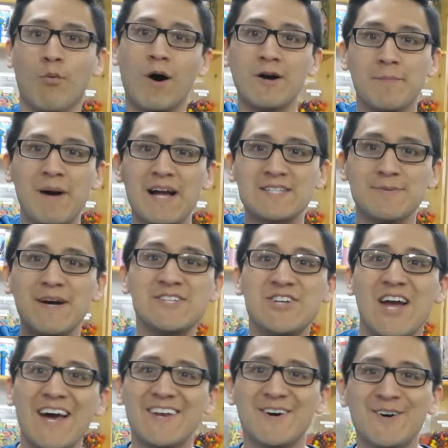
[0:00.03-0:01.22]
Welcome back to my
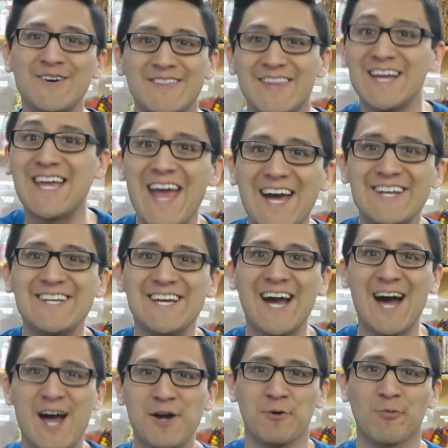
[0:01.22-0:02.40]
channel, The Candy
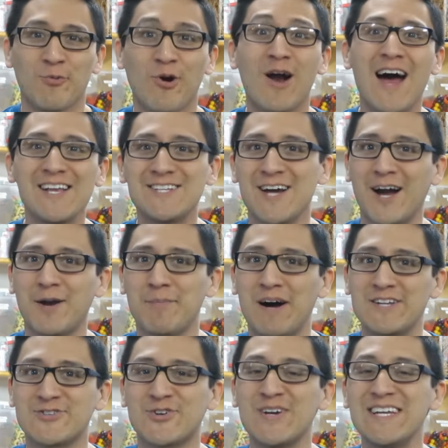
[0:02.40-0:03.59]
Guy, where I talk
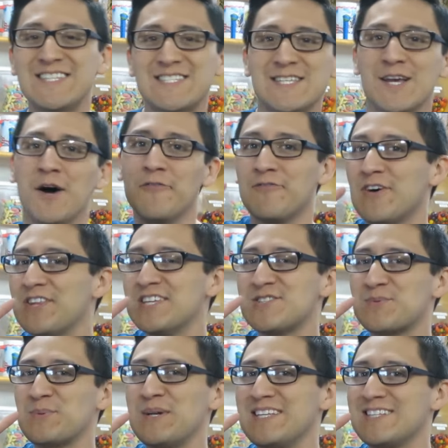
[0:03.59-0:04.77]
about treats for the
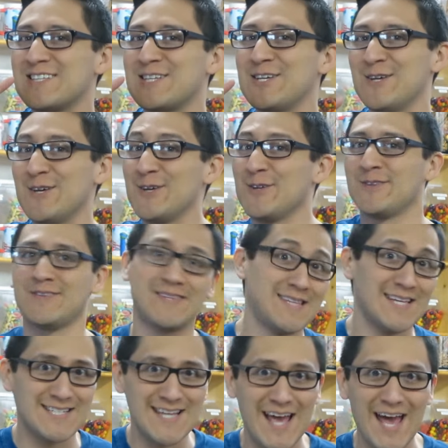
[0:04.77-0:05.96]
sweet tooth.
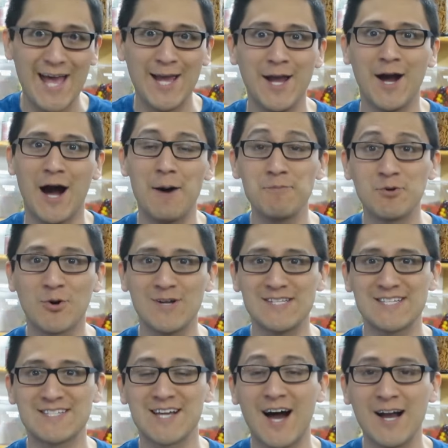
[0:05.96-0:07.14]
Today, I'm going
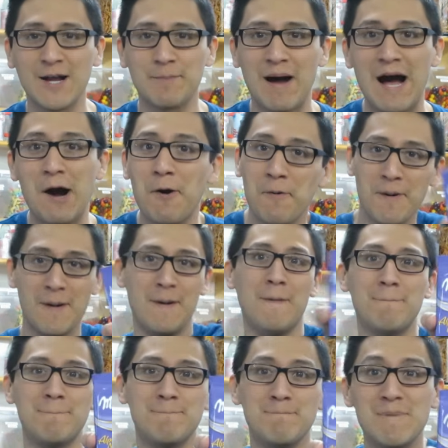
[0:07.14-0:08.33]
to talk about
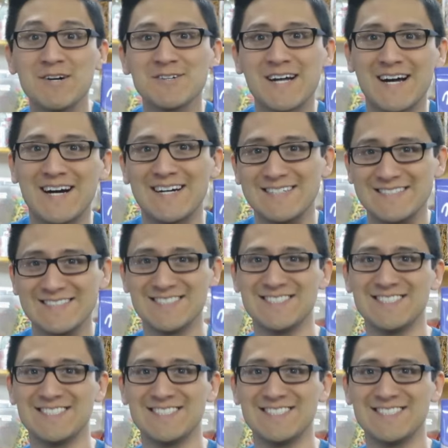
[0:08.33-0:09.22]
Milka.